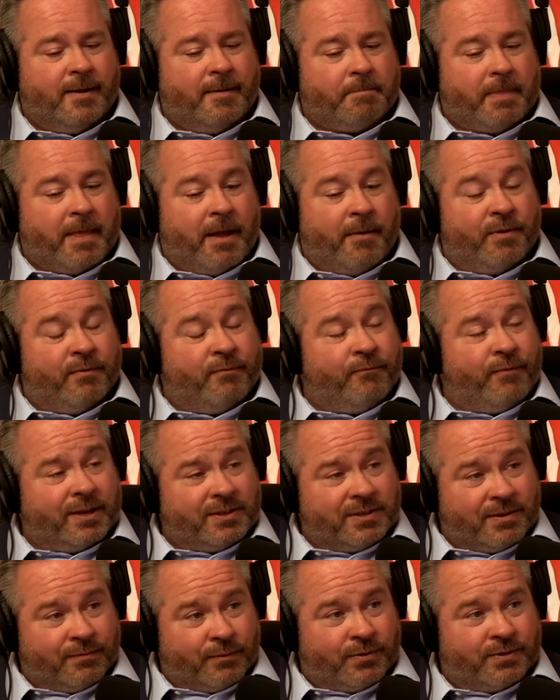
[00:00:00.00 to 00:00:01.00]
of the
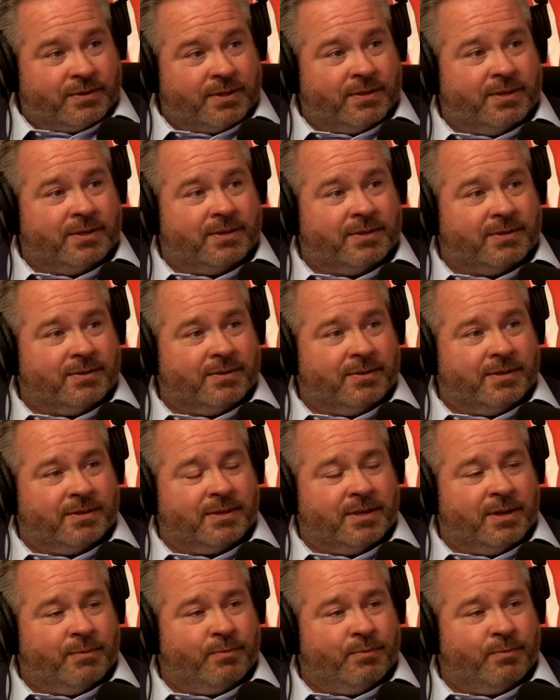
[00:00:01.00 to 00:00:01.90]
festivals that this the city